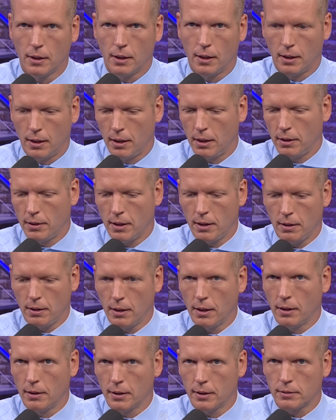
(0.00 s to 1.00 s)
Uh, the, you
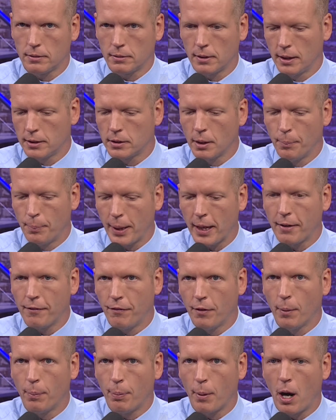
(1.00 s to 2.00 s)
know, it's a big
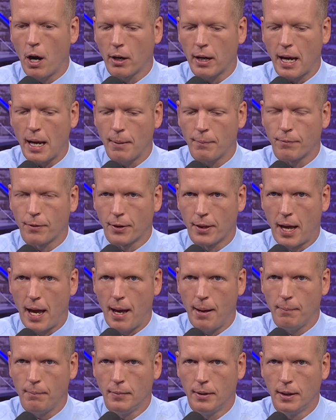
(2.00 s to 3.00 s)
football game for
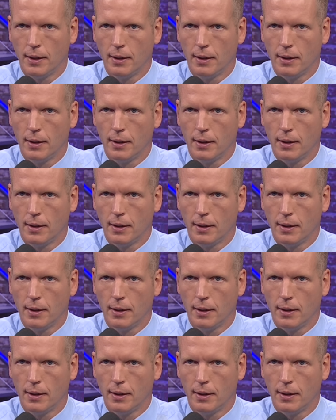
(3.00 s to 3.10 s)
them.